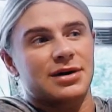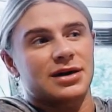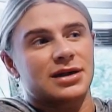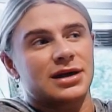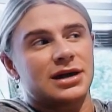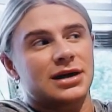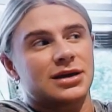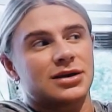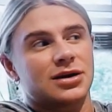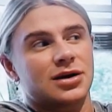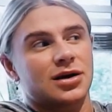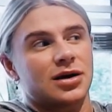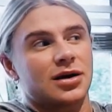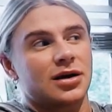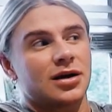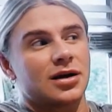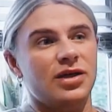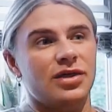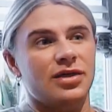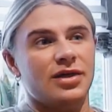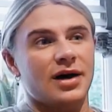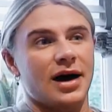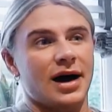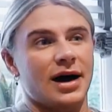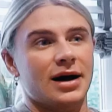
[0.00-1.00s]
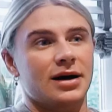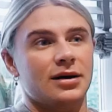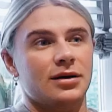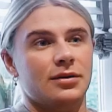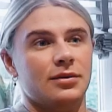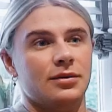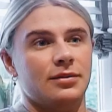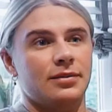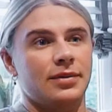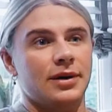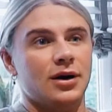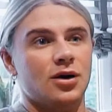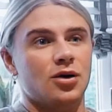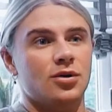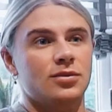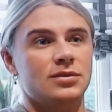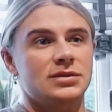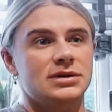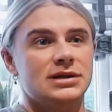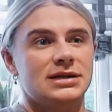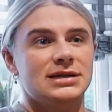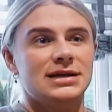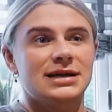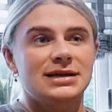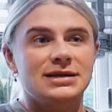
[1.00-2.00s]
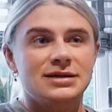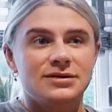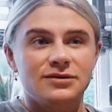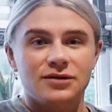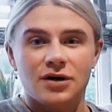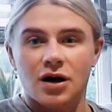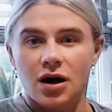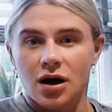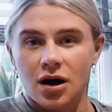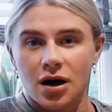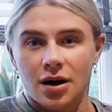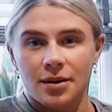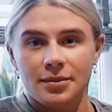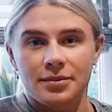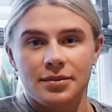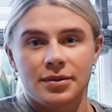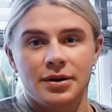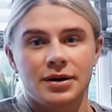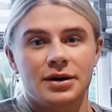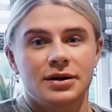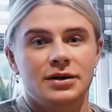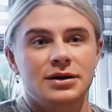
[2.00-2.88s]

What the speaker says: I think that with that becomes a sense of calm.